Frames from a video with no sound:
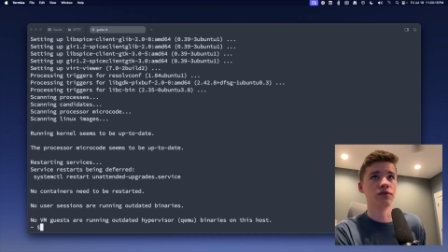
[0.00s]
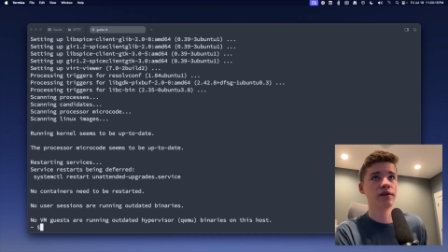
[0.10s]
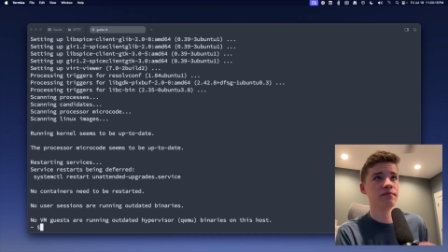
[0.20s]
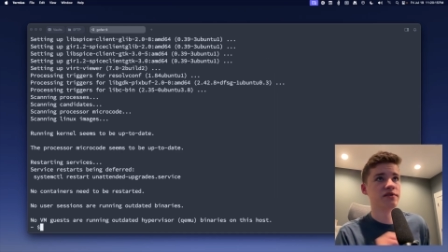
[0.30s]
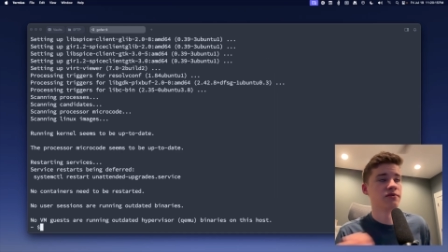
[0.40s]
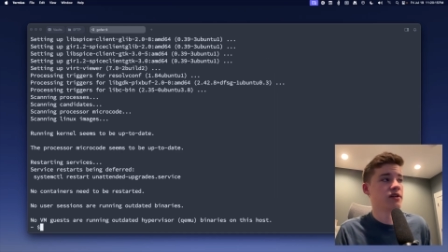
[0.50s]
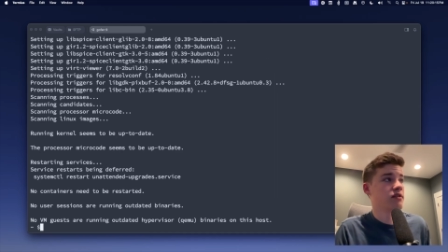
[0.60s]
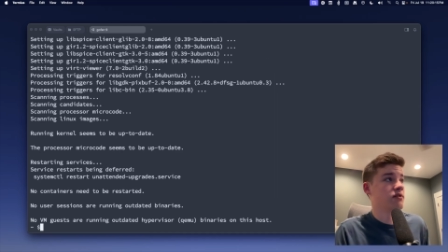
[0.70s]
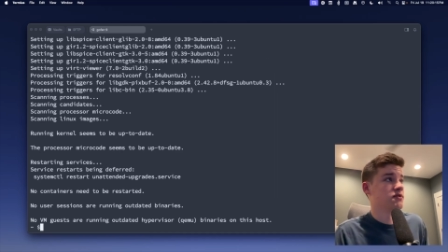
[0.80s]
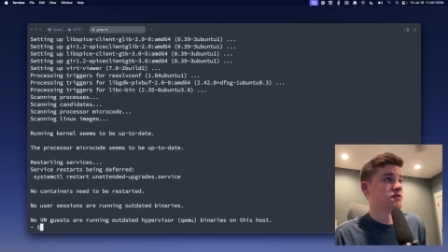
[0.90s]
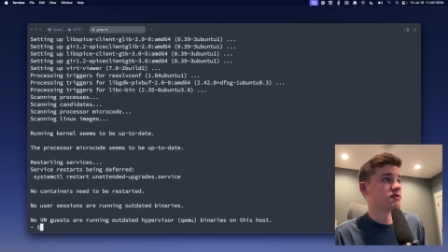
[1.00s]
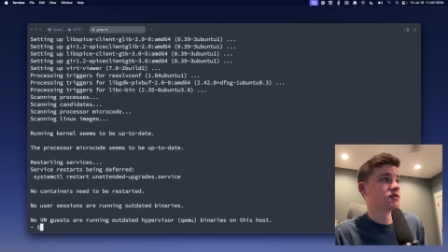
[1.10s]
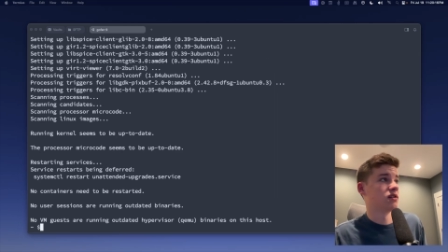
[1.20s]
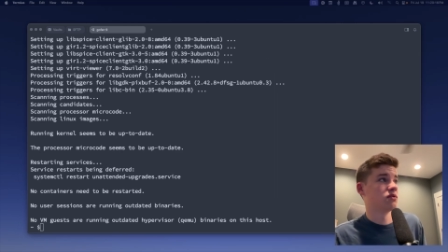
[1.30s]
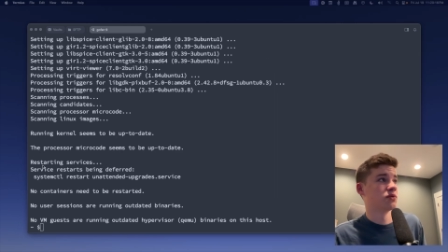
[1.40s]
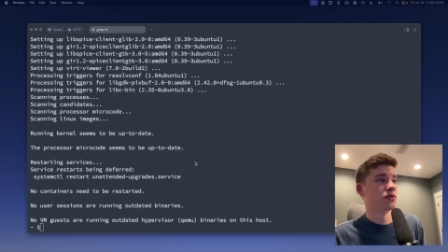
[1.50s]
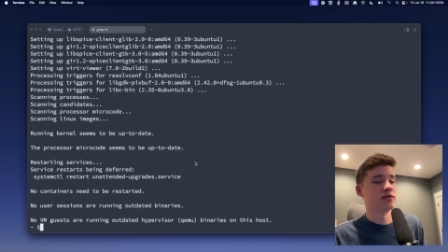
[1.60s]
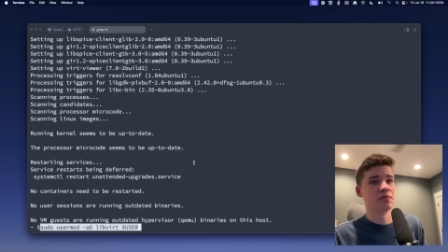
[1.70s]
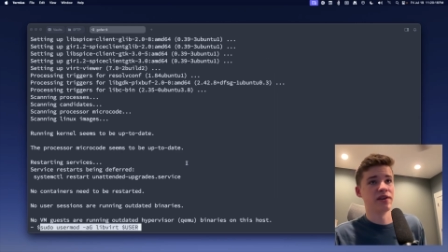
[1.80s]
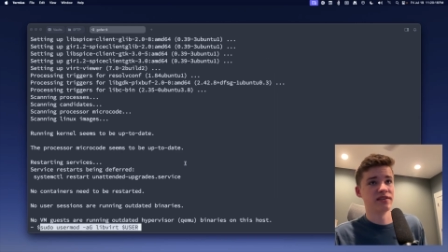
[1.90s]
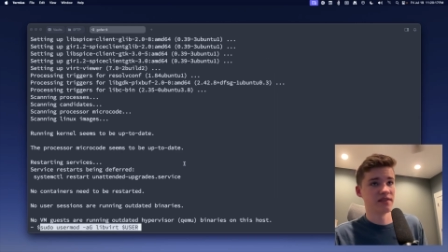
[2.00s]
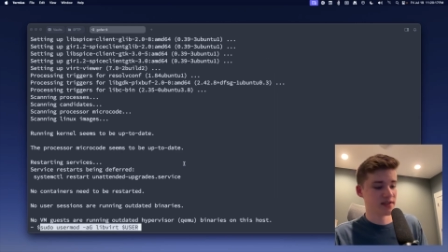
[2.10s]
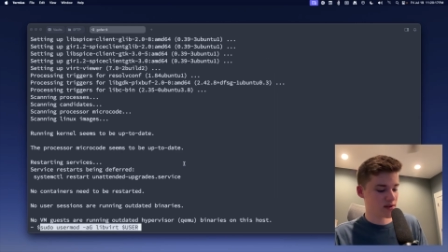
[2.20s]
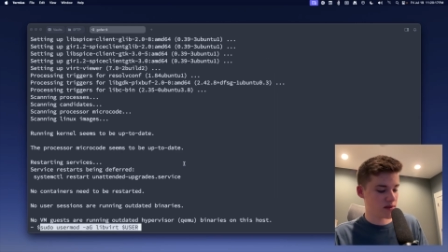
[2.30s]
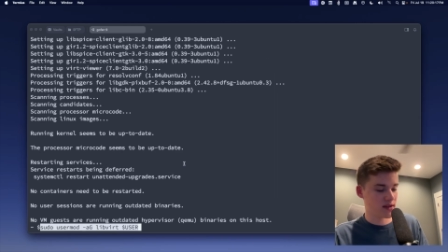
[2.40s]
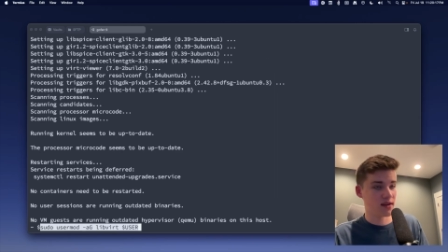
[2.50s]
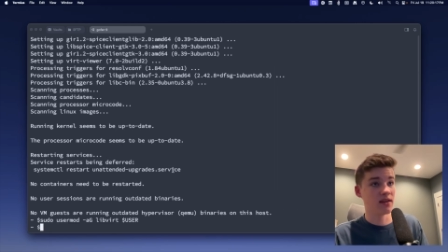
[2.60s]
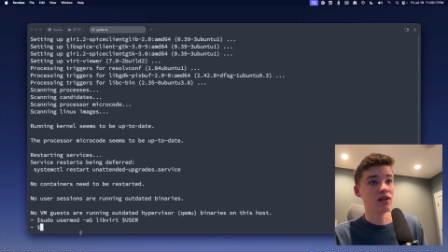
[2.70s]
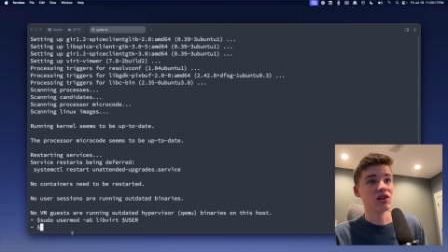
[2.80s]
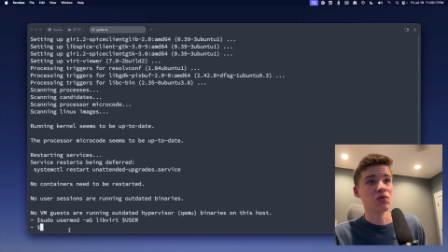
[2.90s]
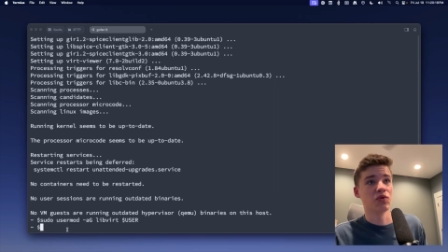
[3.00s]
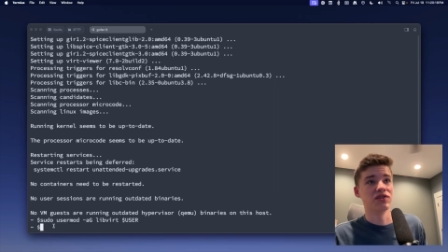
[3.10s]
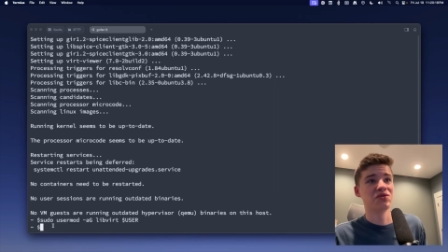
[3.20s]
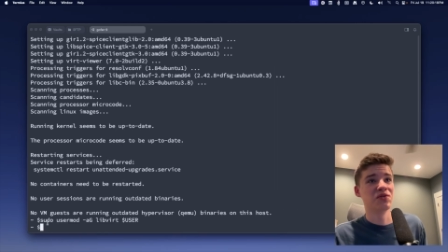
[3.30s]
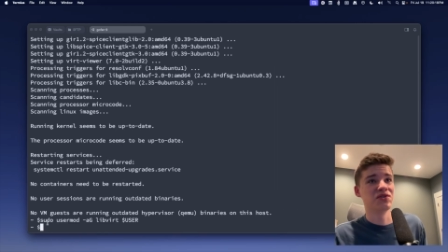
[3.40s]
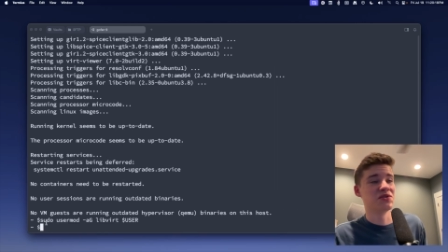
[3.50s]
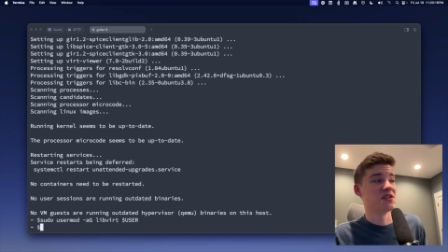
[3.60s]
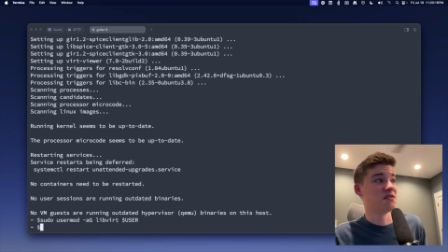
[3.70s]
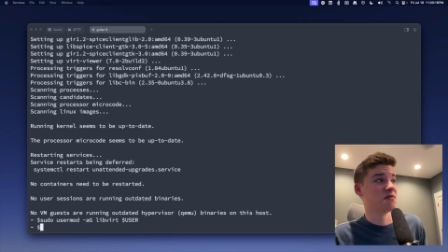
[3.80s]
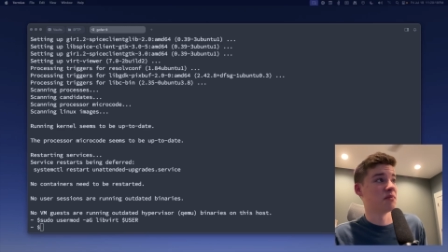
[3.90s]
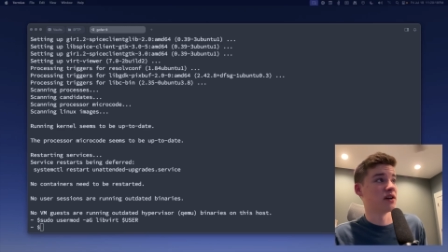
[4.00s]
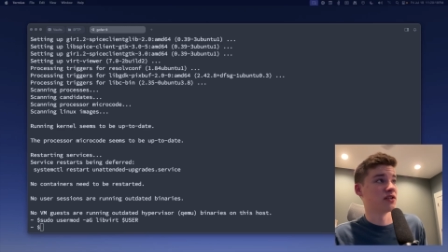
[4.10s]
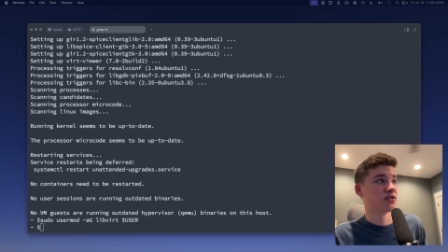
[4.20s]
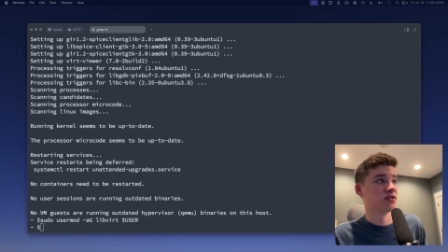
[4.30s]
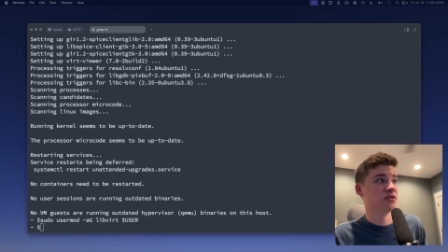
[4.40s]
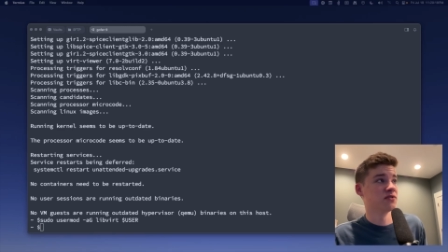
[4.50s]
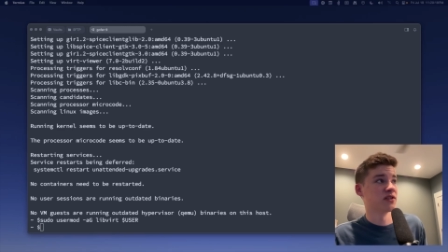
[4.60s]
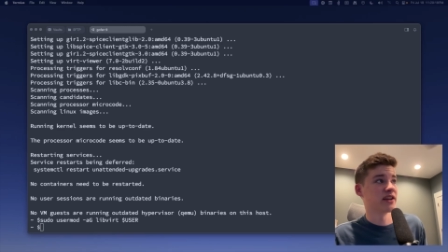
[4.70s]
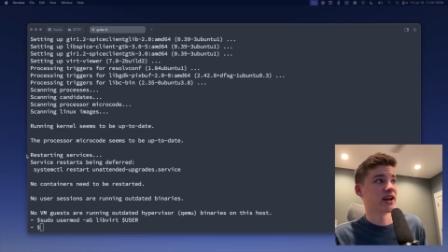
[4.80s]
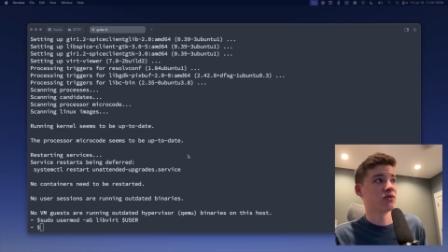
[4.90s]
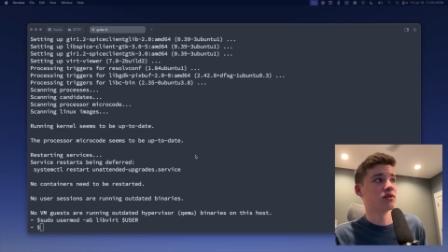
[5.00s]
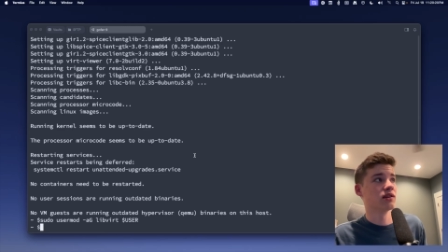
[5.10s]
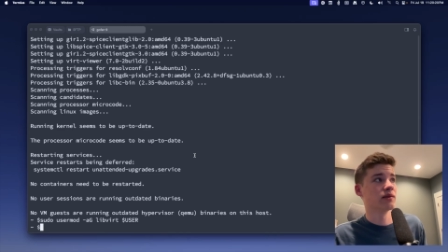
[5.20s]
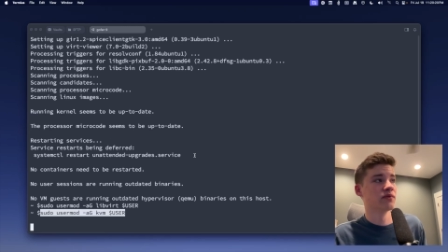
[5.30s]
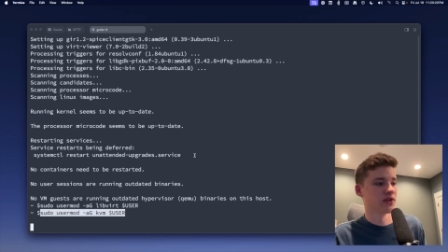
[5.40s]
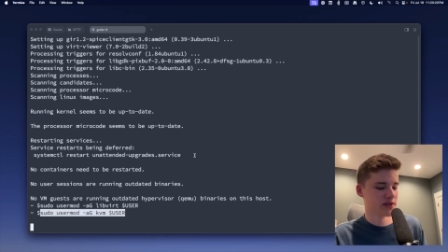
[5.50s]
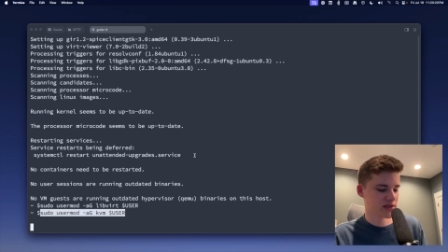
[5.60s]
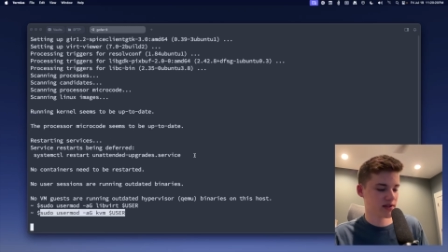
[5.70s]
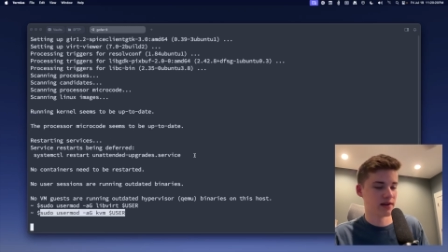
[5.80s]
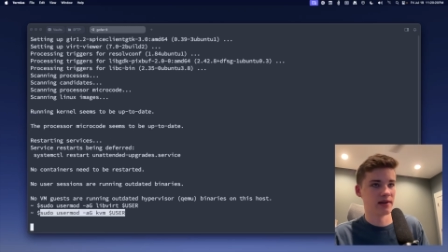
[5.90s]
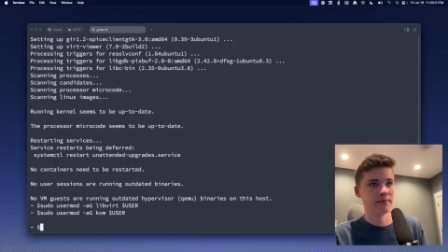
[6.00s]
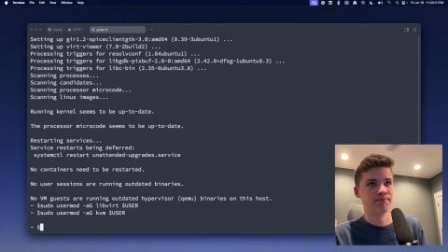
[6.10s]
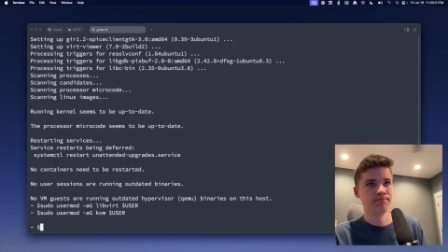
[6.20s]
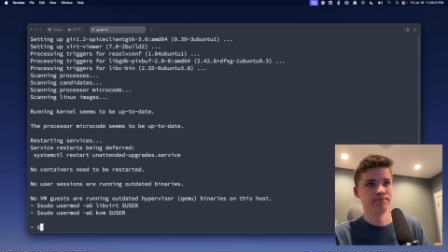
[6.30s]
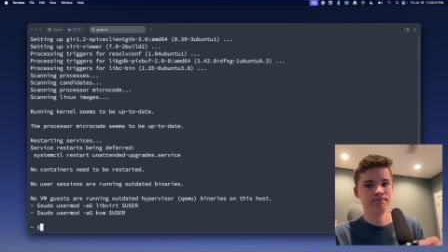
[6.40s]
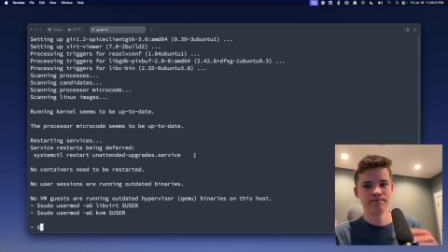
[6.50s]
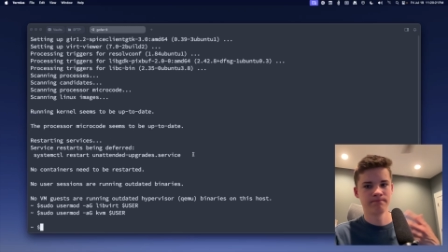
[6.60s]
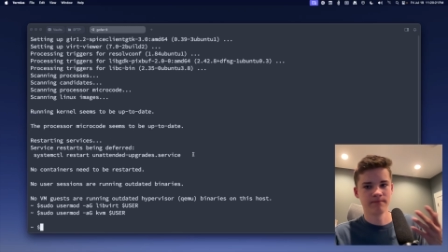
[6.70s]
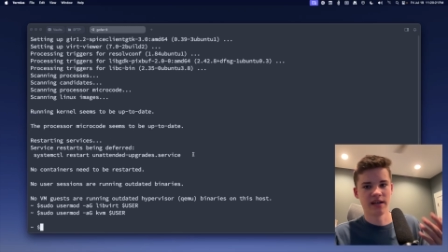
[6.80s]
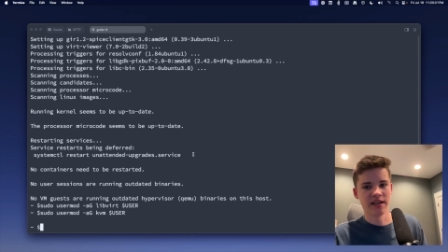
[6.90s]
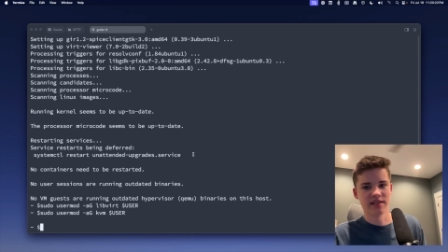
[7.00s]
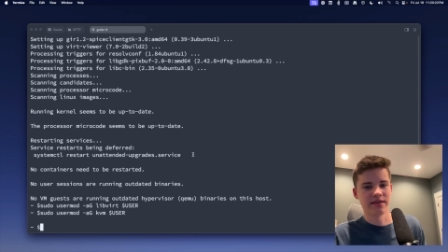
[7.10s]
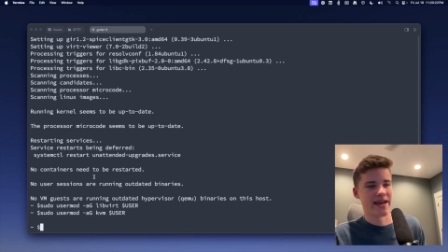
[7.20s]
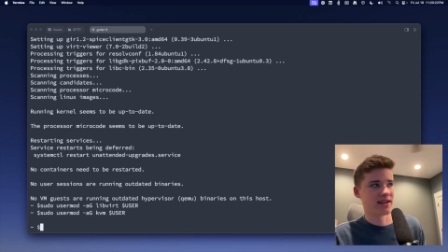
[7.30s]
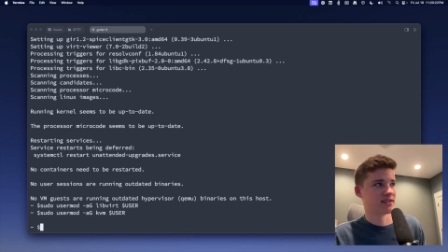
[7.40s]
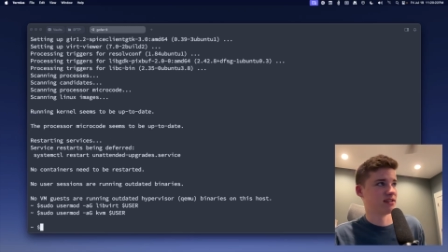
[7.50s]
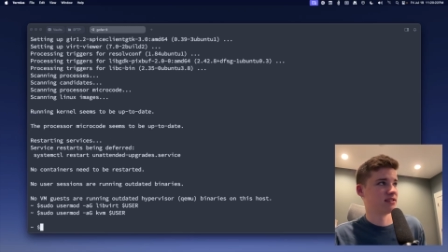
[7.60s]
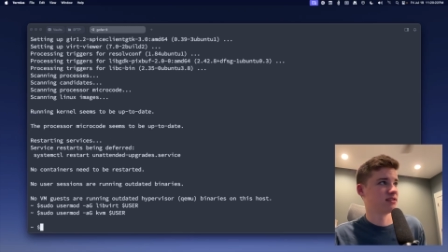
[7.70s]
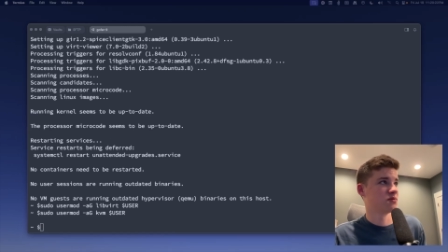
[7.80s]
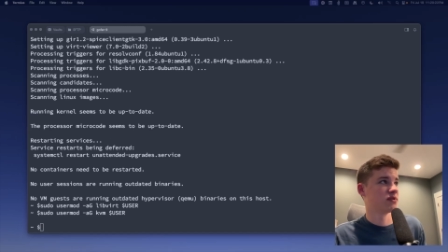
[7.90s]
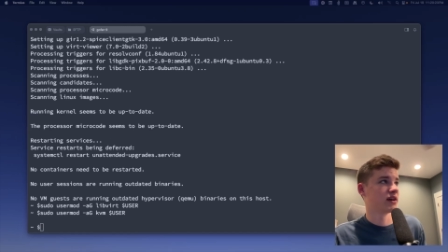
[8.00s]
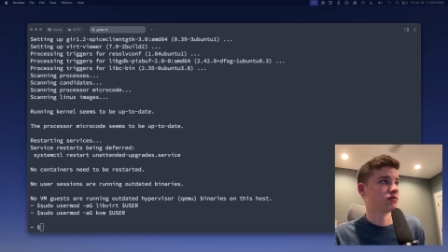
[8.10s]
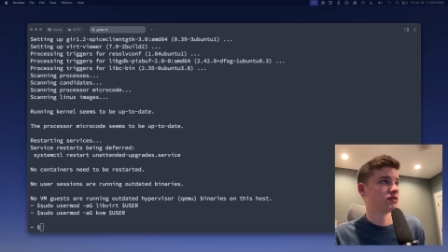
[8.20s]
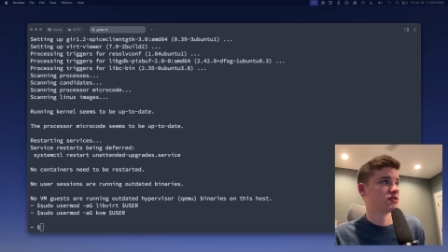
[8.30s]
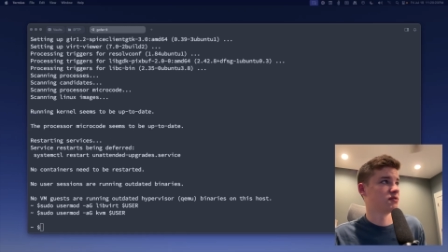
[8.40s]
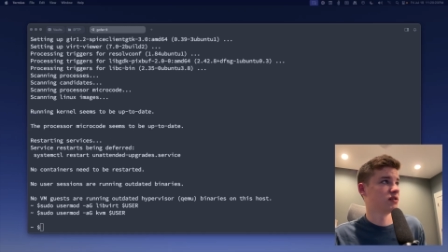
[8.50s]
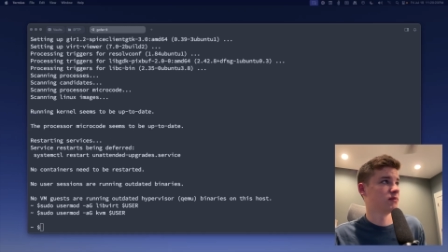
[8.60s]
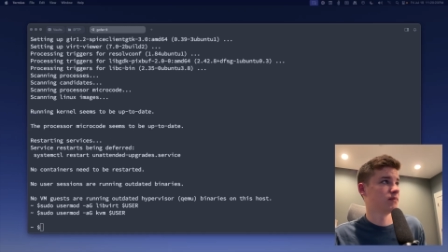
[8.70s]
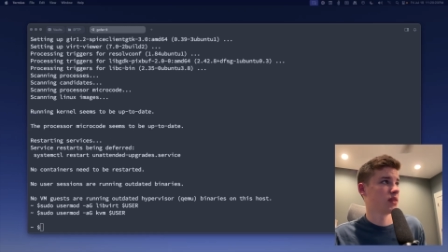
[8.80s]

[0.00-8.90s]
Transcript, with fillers: Okay, so now that those are installed, we're going to paste in this command, which is going to give my current user account libvirt, I guess, access without sudo.